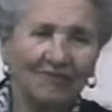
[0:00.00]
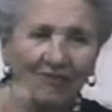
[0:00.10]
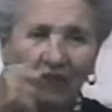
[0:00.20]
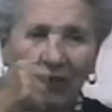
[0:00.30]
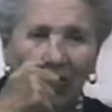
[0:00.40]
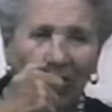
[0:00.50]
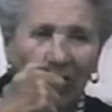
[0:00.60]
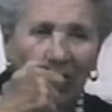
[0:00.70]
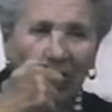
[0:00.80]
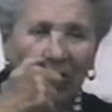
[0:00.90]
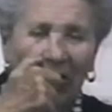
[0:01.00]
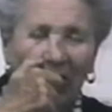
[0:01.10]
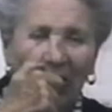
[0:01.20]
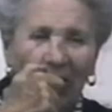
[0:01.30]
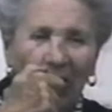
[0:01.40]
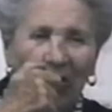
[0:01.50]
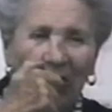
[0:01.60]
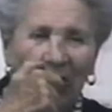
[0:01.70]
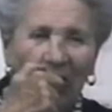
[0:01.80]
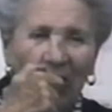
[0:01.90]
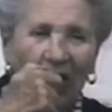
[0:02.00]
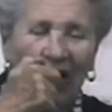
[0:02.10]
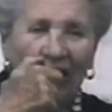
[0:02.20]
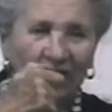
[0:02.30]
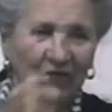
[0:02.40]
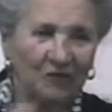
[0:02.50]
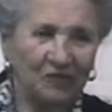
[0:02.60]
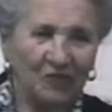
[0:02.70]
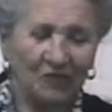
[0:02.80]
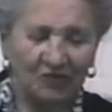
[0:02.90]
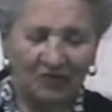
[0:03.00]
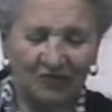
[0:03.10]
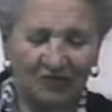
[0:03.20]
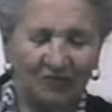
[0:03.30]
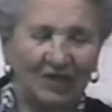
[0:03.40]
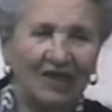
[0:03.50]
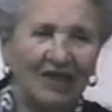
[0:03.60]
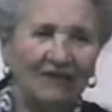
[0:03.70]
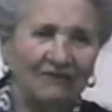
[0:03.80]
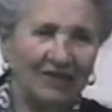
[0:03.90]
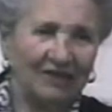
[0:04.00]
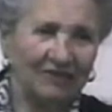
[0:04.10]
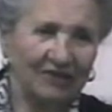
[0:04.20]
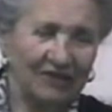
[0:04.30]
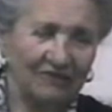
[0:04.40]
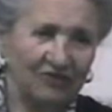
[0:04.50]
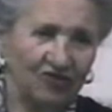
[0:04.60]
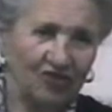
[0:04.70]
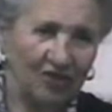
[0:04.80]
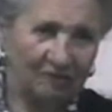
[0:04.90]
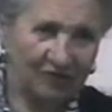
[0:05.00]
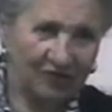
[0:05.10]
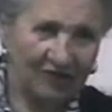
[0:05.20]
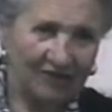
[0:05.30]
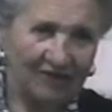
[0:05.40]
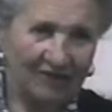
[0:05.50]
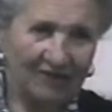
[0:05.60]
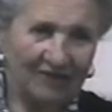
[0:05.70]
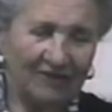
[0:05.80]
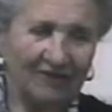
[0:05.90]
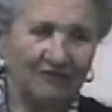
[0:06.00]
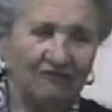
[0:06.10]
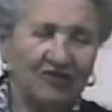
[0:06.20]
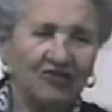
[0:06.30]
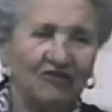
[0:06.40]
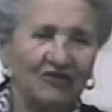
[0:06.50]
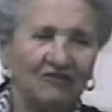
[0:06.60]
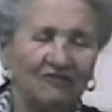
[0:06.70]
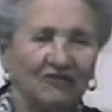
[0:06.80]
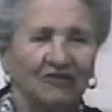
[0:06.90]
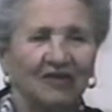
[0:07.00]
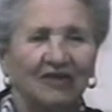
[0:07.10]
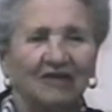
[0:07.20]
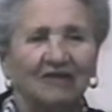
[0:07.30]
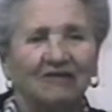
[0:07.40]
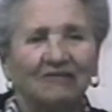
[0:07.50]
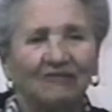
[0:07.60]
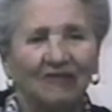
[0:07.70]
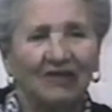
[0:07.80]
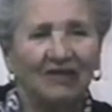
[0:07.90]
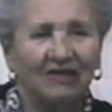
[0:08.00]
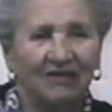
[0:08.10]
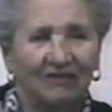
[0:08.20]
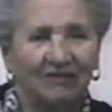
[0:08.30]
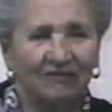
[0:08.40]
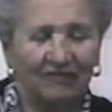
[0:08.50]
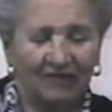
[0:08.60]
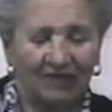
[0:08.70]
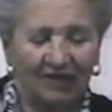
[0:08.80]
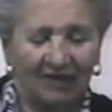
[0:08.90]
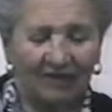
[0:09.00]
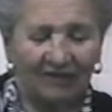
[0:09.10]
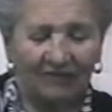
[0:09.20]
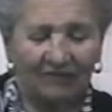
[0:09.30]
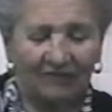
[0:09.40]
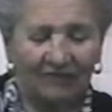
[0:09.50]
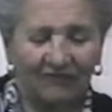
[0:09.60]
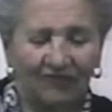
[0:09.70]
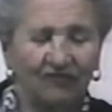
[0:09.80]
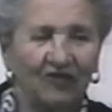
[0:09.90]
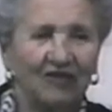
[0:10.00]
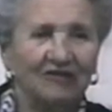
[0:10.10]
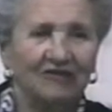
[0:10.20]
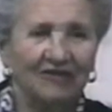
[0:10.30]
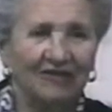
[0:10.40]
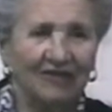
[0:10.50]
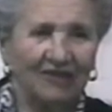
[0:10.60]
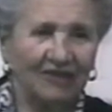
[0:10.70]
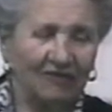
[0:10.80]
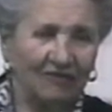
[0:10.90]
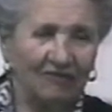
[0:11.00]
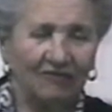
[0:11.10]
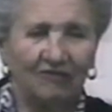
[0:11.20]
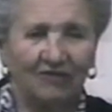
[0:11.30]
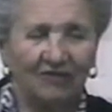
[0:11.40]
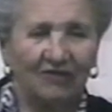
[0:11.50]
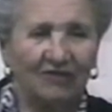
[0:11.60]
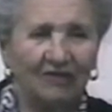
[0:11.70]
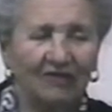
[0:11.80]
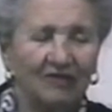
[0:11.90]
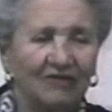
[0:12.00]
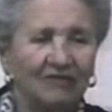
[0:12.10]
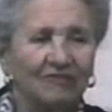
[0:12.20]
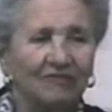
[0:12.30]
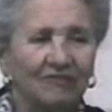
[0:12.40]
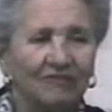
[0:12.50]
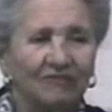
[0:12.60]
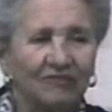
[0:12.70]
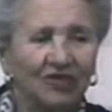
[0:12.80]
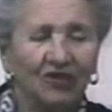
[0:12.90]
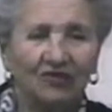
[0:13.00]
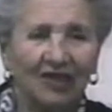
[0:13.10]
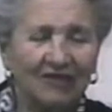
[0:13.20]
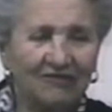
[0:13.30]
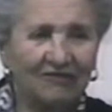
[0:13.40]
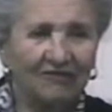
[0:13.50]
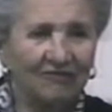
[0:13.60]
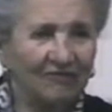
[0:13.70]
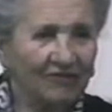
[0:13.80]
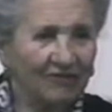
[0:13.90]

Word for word: horse. Did you ride horses? I rode horses all my life. I even jumped uh-huh. officially for the, uh, uh, the for France into uh, contests